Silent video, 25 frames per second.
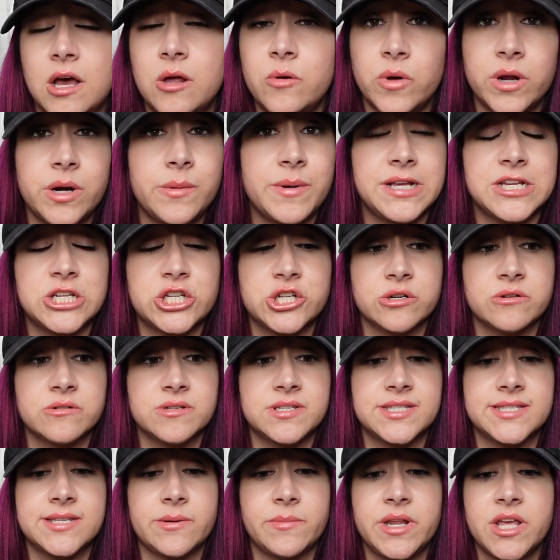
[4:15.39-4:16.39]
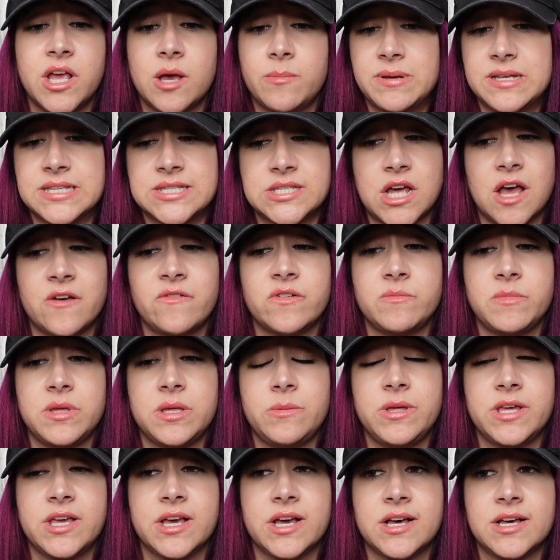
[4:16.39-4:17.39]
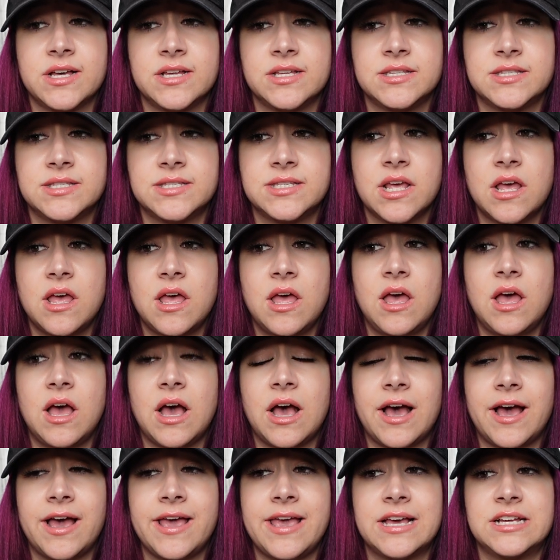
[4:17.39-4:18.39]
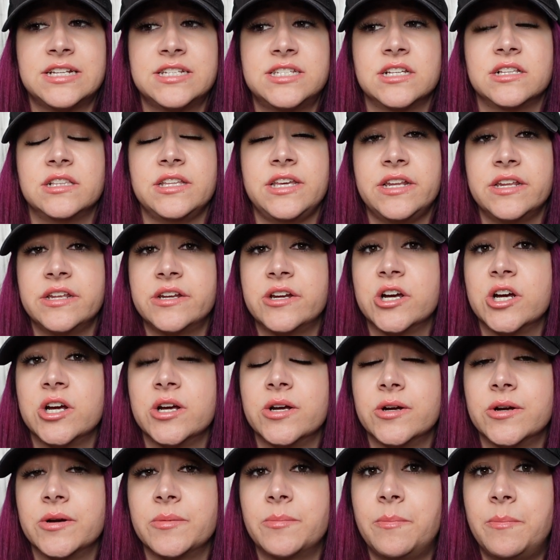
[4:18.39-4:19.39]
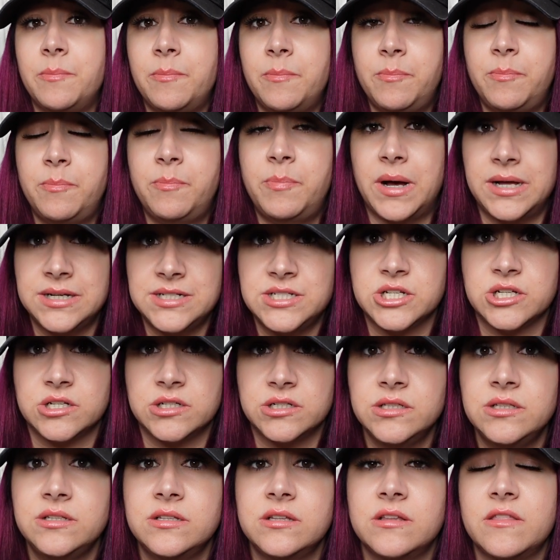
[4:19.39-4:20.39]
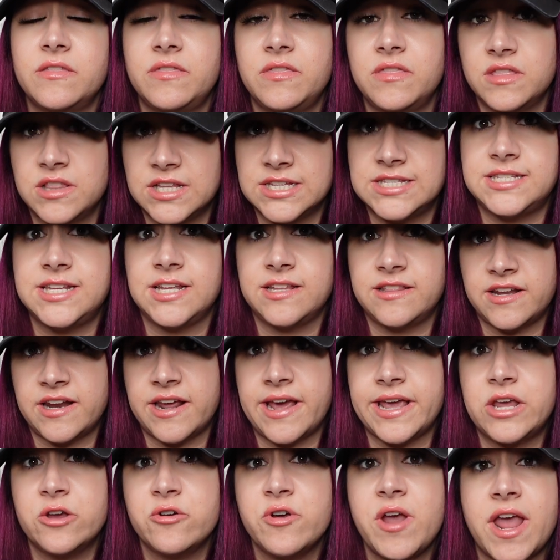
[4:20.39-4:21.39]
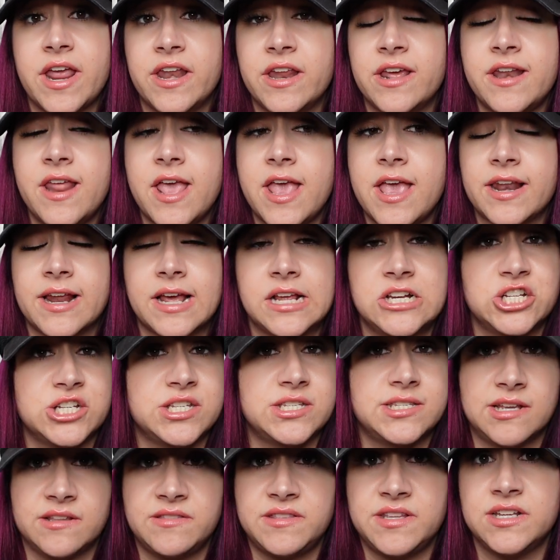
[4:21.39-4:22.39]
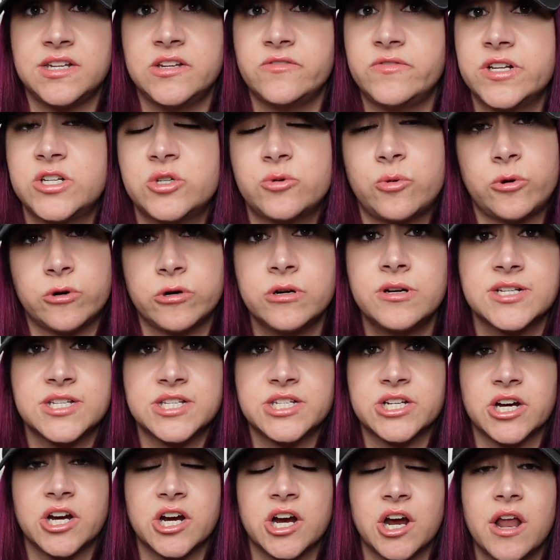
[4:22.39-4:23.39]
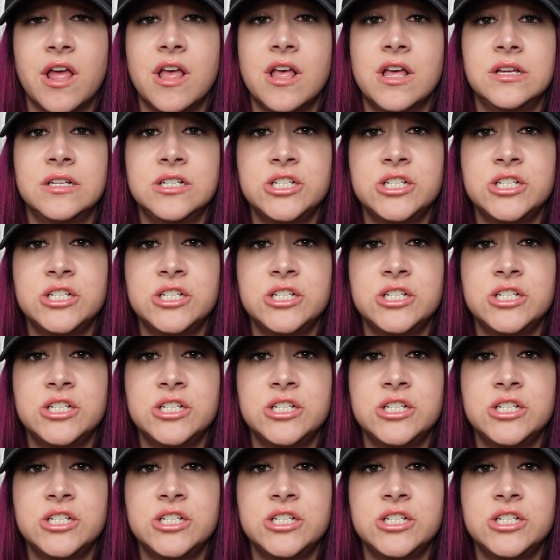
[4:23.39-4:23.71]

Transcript: On one of my shows, somebody got pissed off at me because I had deleted her bundle listing that I created and I just sent the individual orders to her.